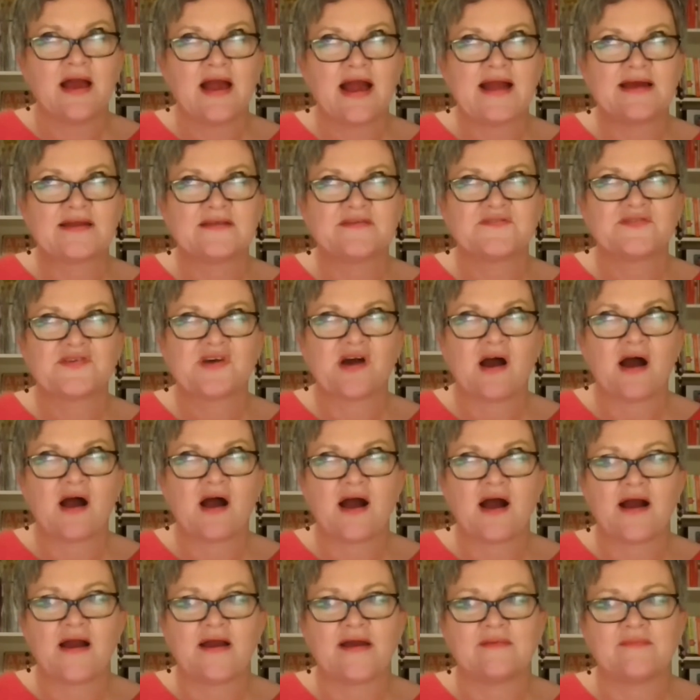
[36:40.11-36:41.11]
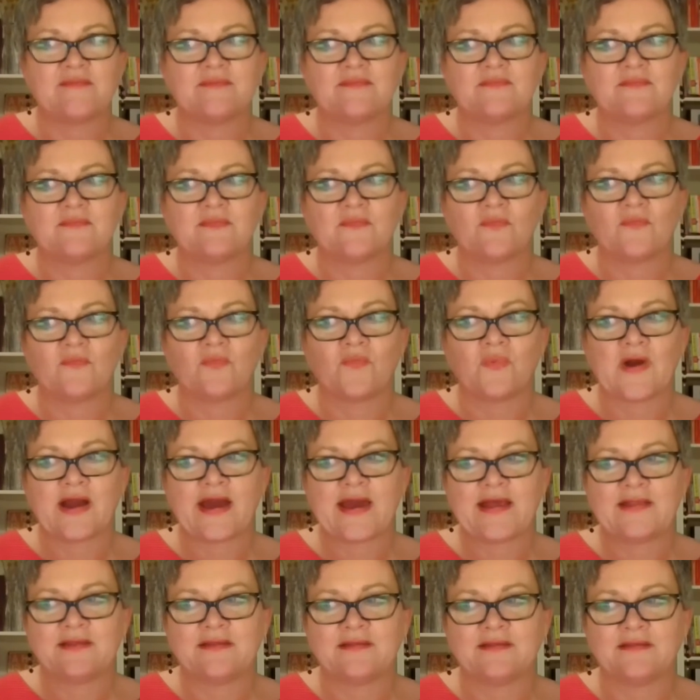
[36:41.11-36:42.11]
at a time
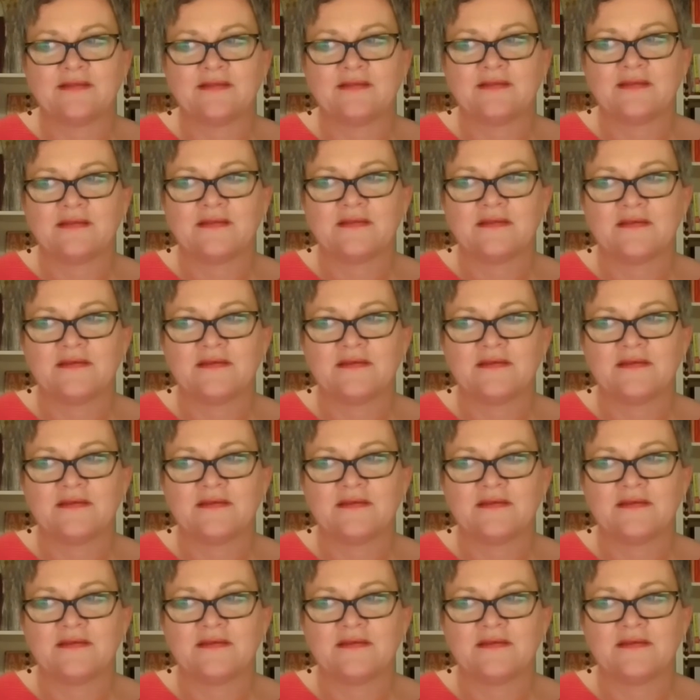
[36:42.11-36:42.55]
when,